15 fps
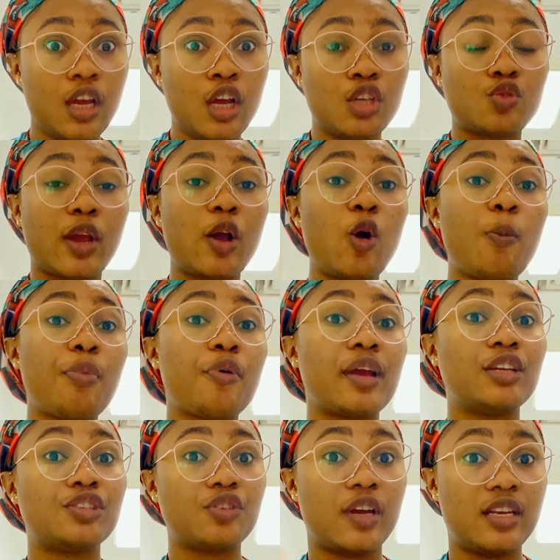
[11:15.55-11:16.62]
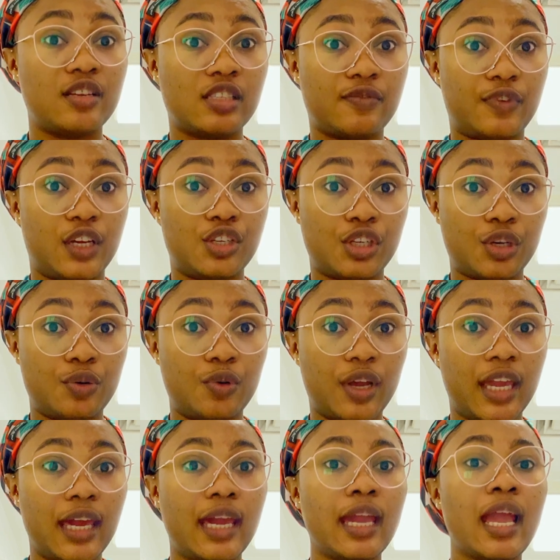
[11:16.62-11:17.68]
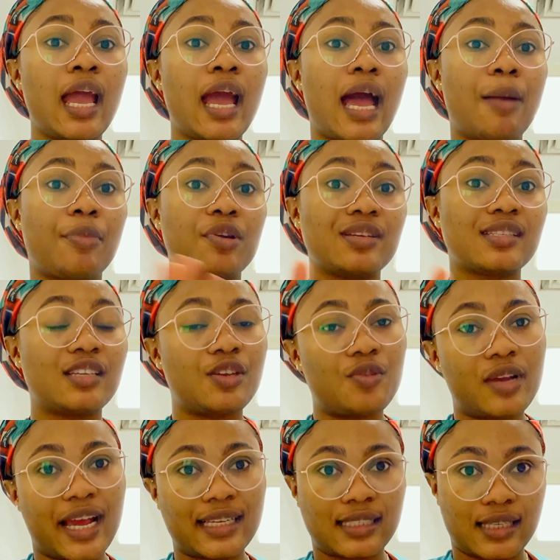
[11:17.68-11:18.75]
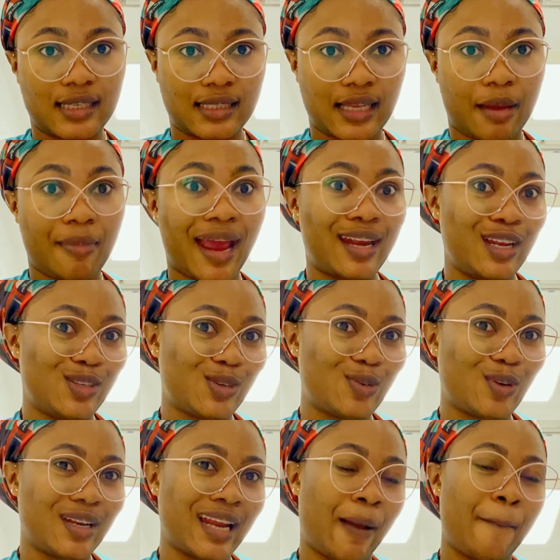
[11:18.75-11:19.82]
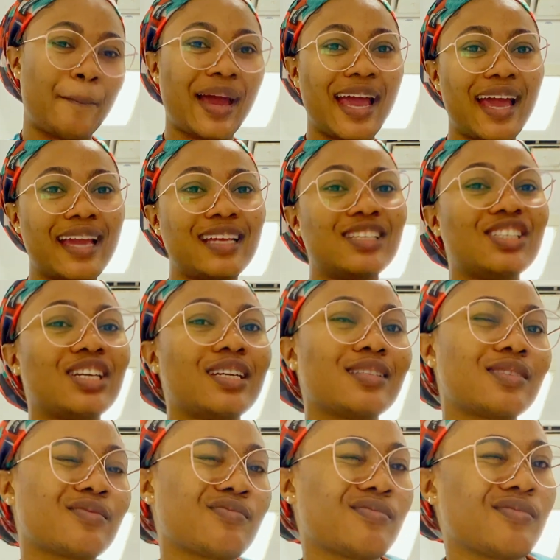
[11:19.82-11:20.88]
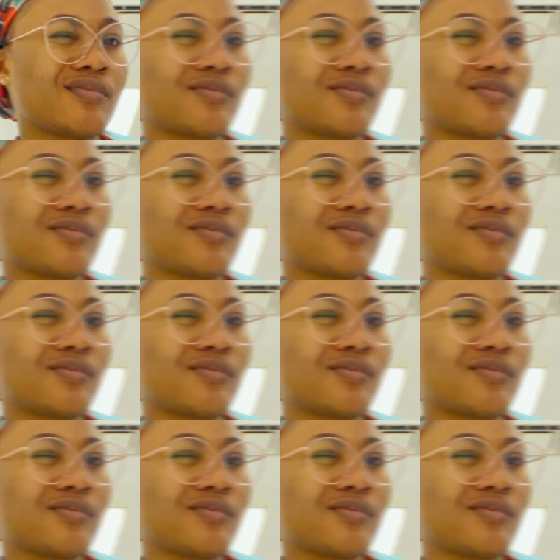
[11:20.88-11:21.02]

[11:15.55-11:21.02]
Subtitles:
So I hope you enjoyed this video. Okay, I'm gonna see you guys next time. I need to run now. Bye. Cheers.